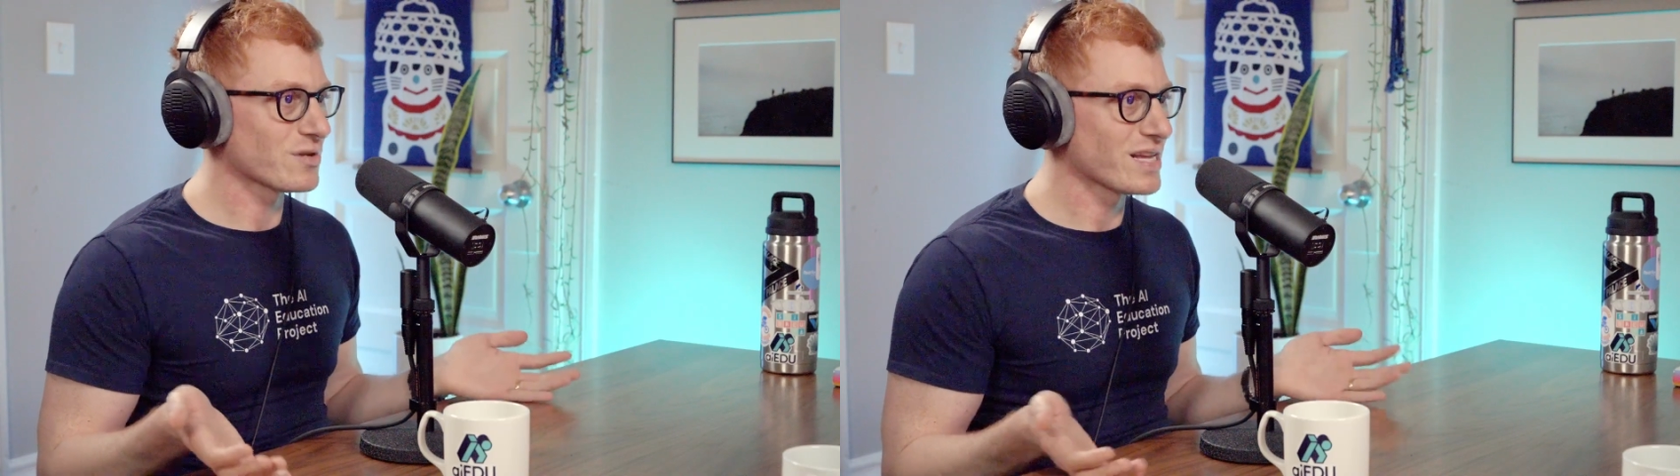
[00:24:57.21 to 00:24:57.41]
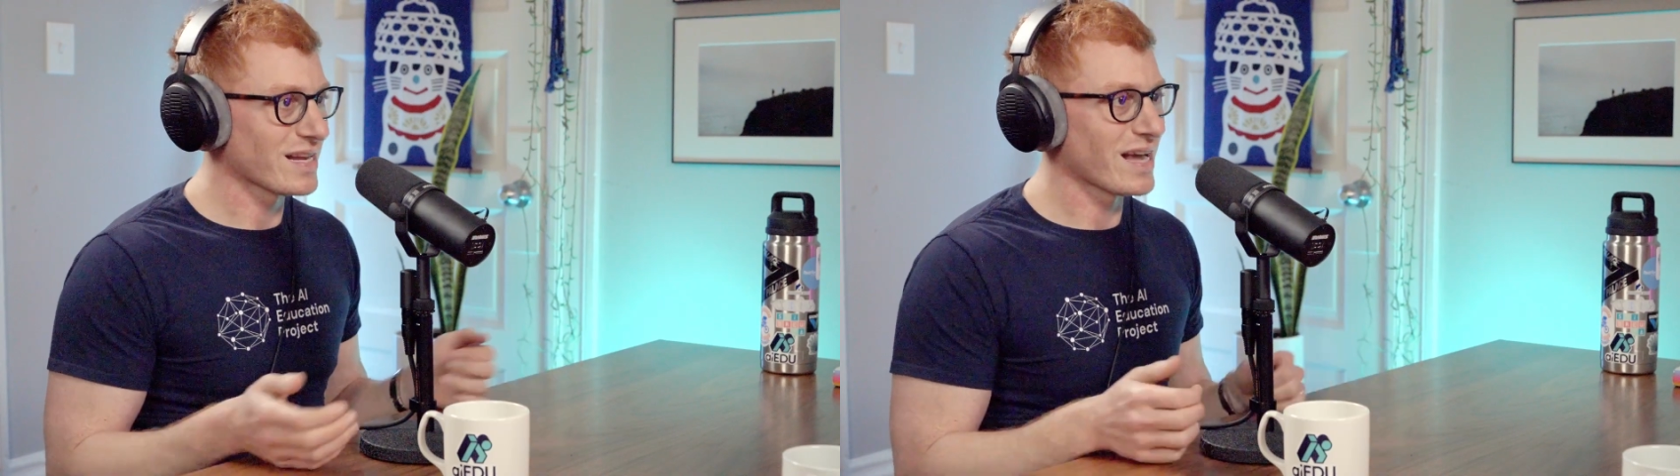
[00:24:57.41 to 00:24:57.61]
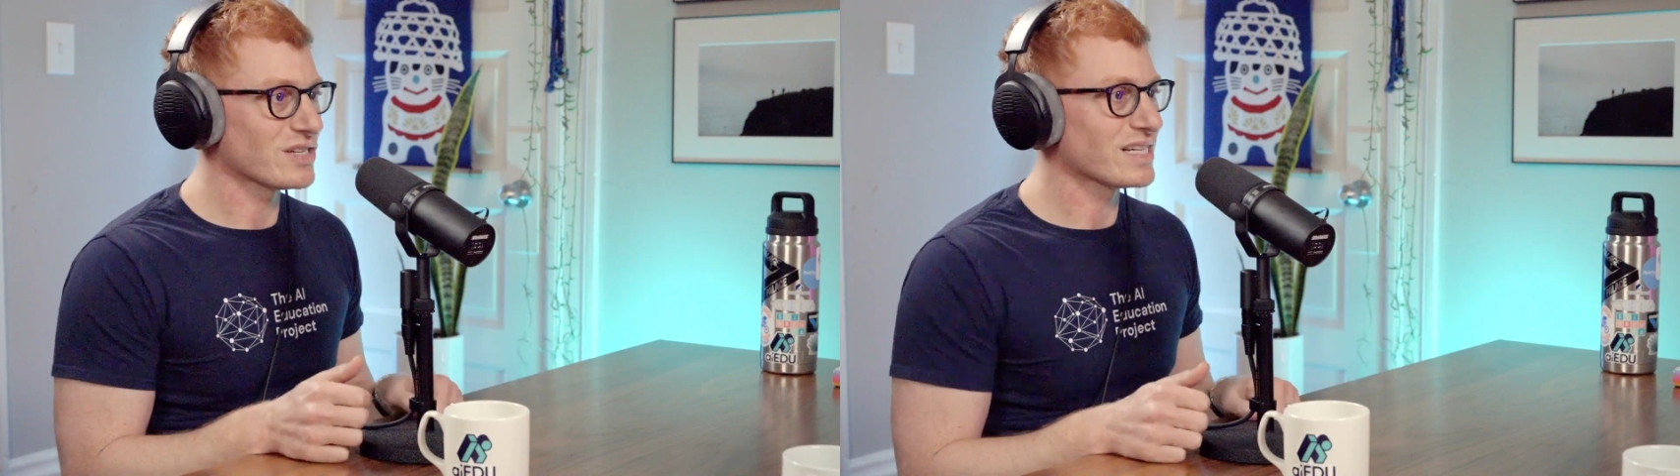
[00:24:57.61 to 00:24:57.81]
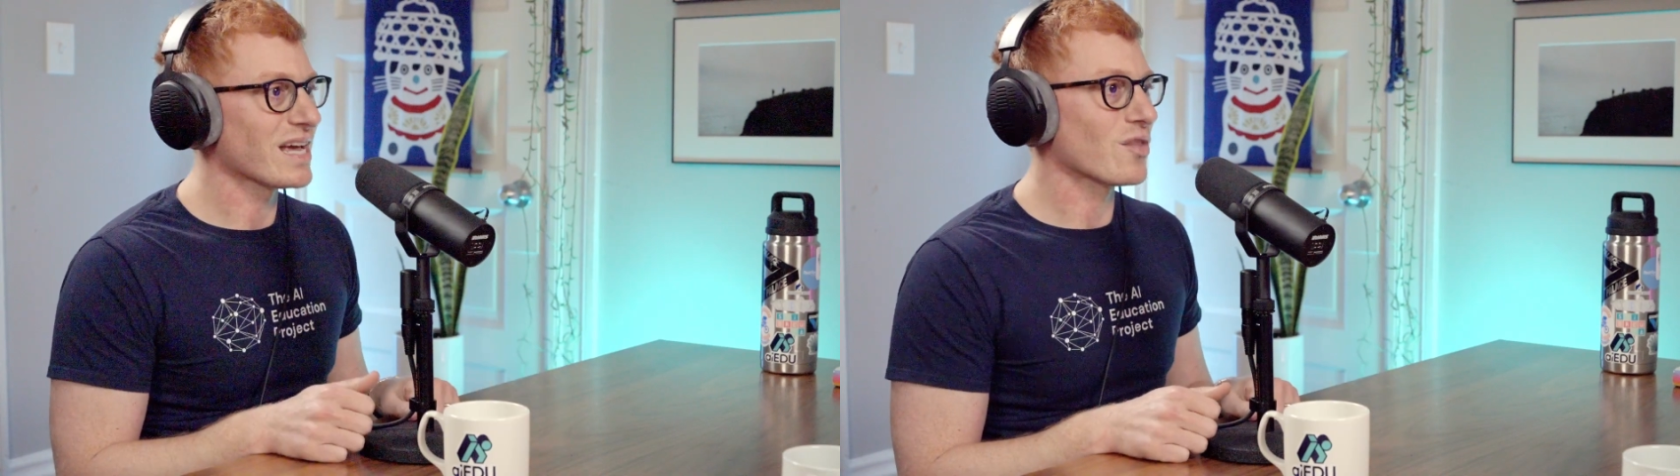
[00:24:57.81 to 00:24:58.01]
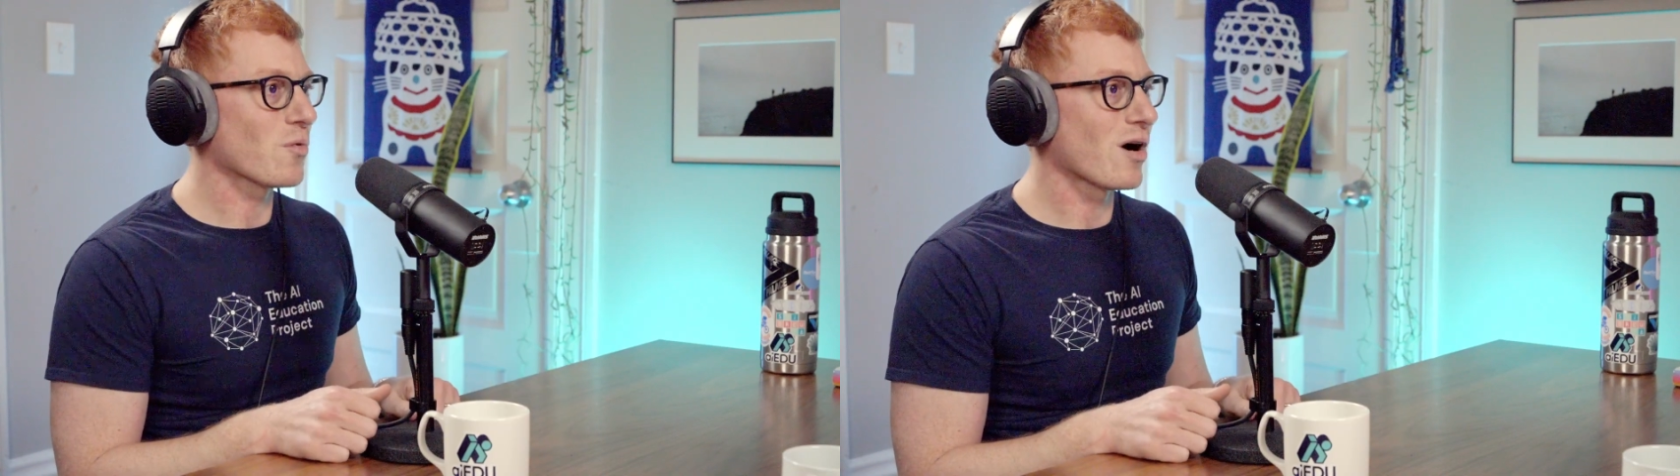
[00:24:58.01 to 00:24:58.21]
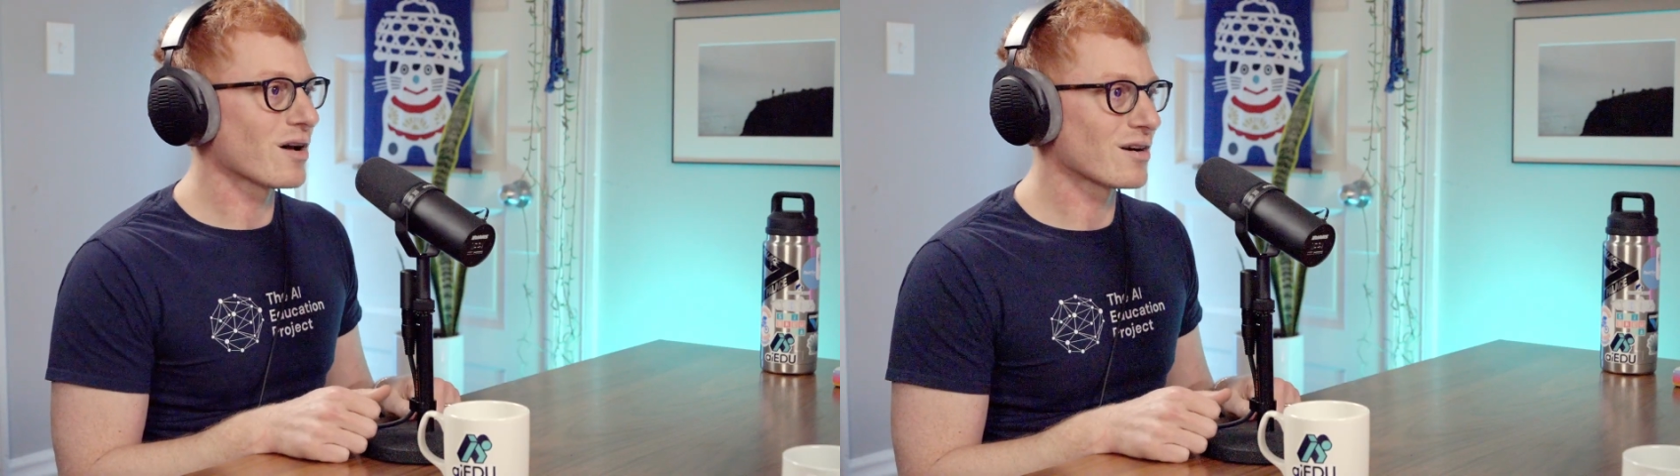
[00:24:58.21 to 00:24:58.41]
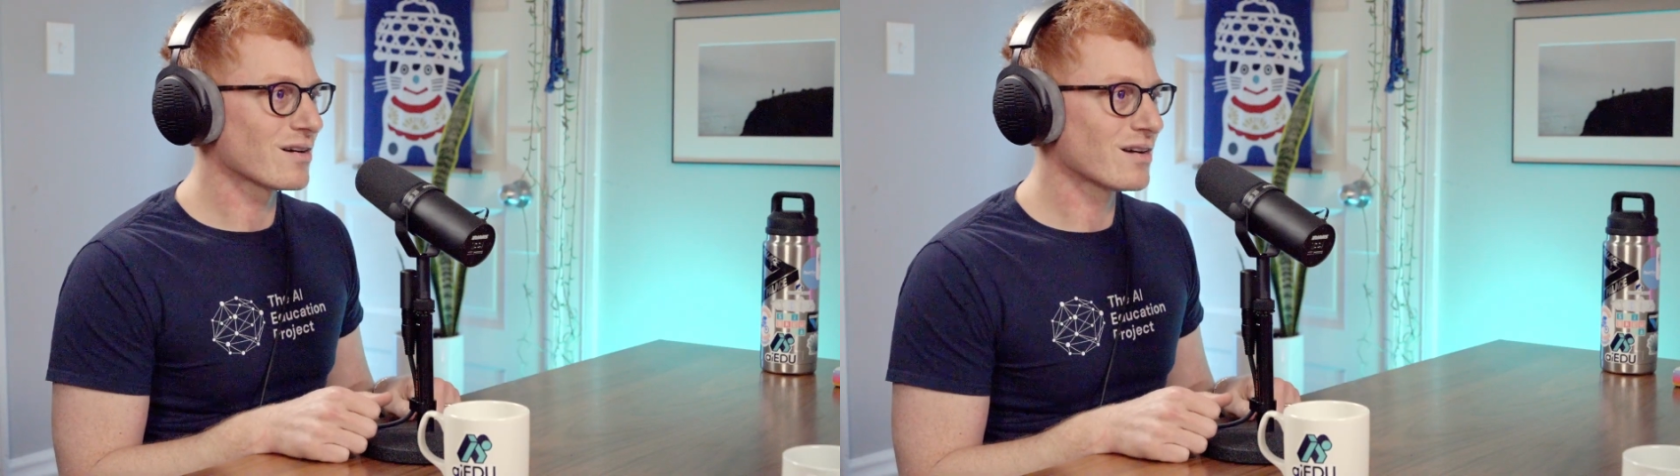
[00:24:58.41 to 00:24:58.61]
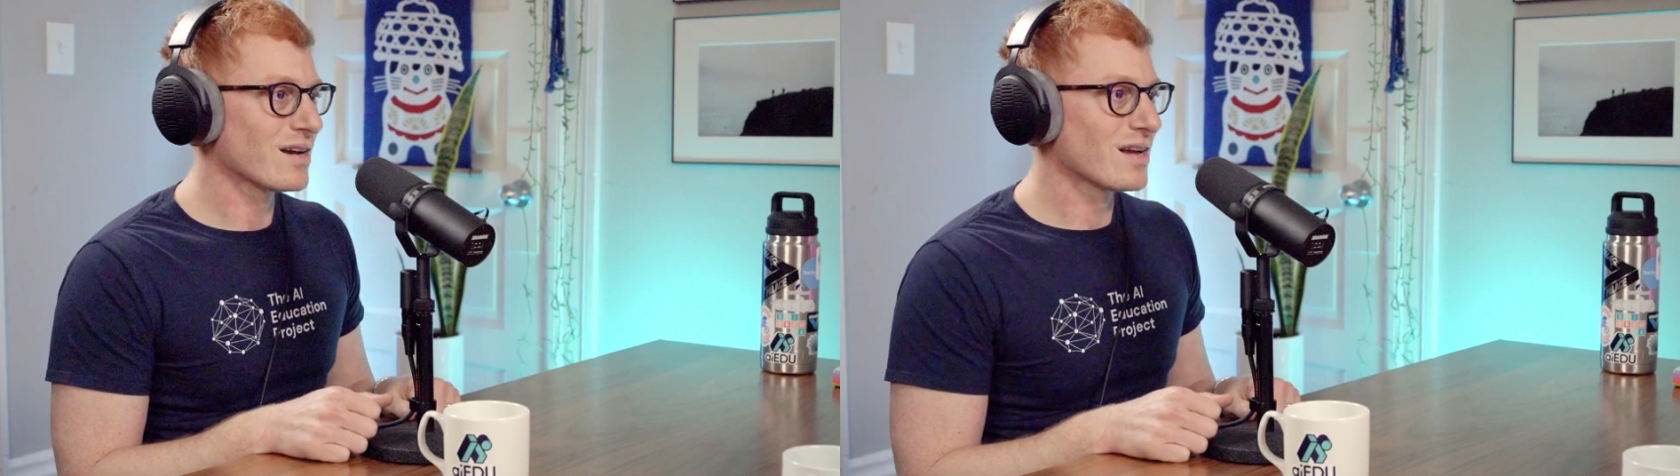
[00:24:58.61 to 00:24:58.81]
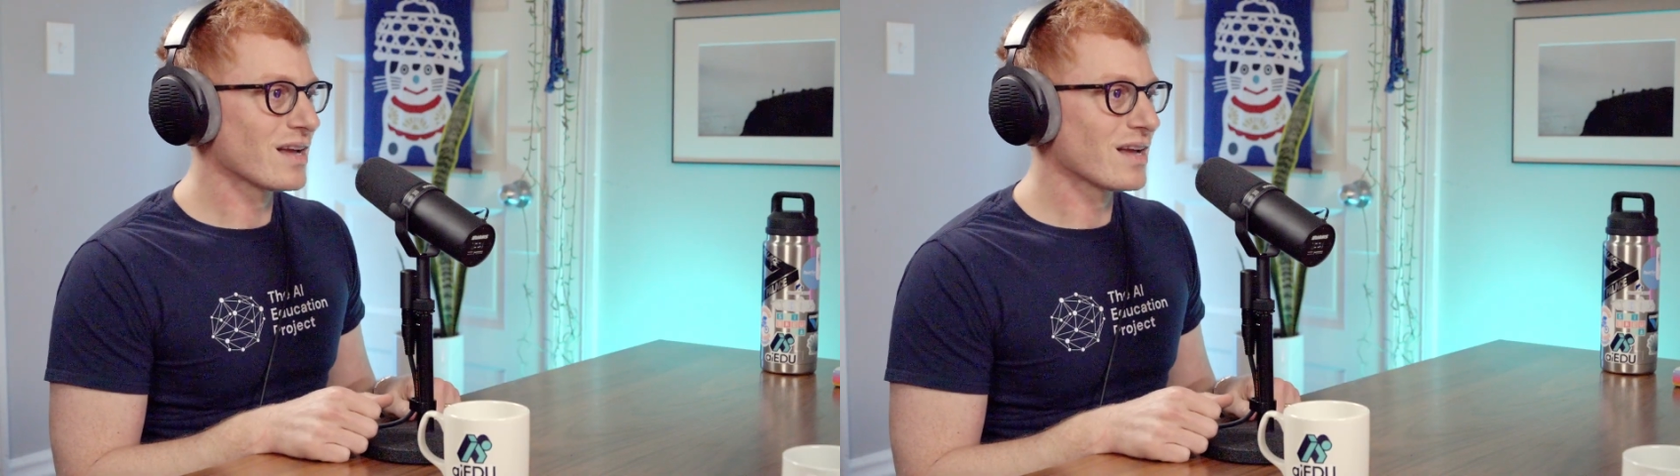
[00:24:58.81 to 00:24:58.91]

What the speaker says: where they can actually get in the water.